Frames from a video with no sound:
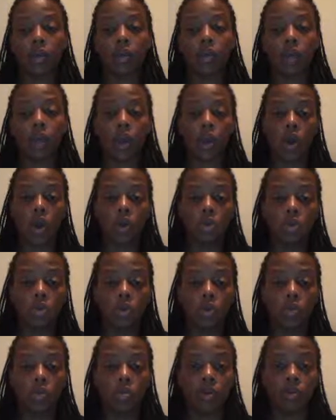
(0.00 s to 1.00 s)
We are
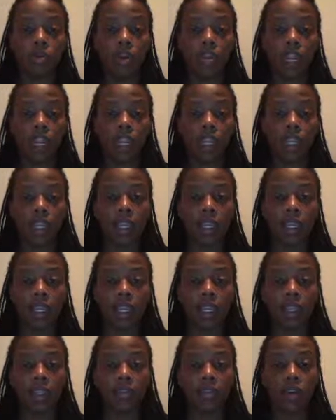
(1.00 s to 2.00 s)
also providing
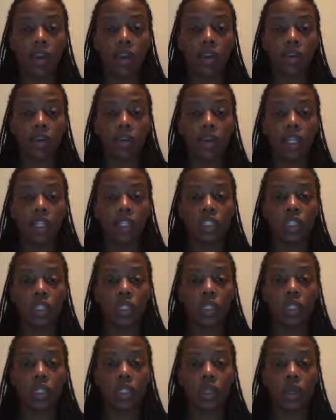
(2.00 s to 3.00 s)
an
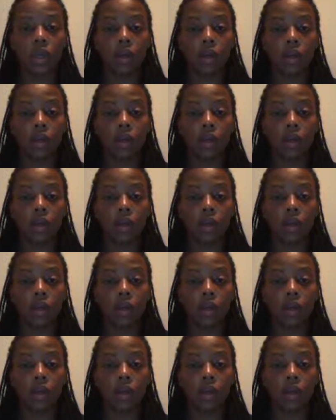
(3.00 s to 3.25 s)
evaluation